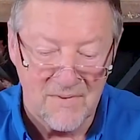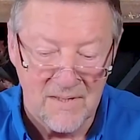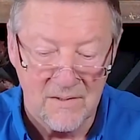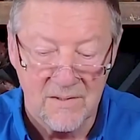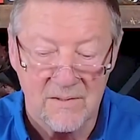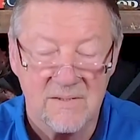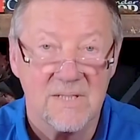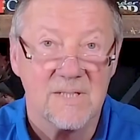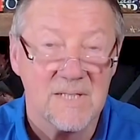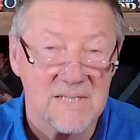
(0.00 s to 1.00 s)
failure
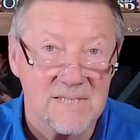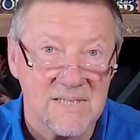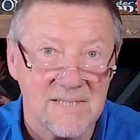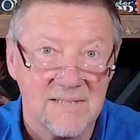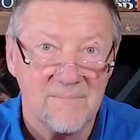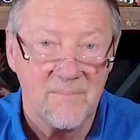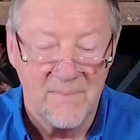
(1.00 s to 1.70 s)
to listen,